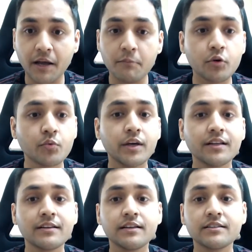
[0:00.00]
I'm
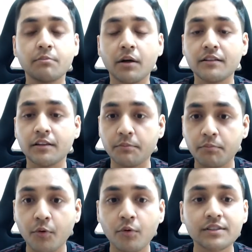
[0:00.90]
doing this monthly
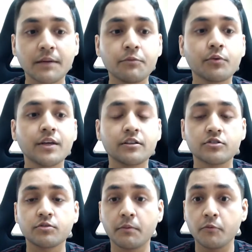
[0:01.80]
polls. I'm doing
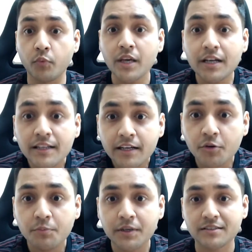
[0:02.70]
this weekly
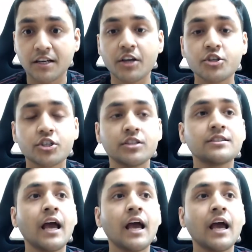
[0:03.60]
group discussions.